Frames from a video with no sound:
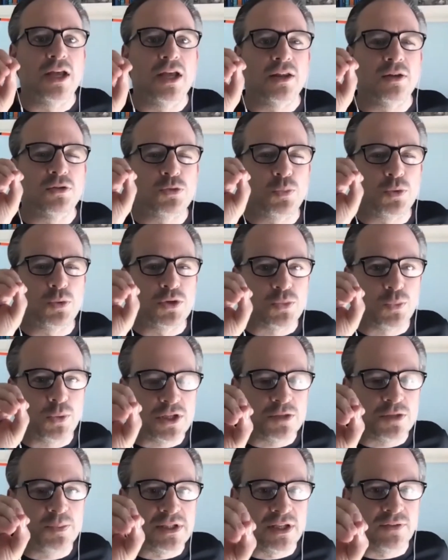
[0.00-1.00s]
So what
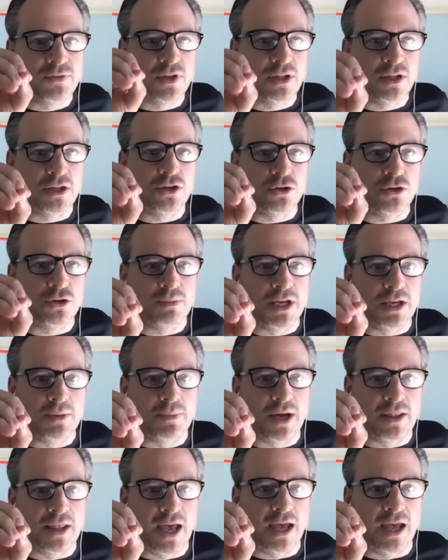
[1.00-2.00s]
specifically do you mean by that?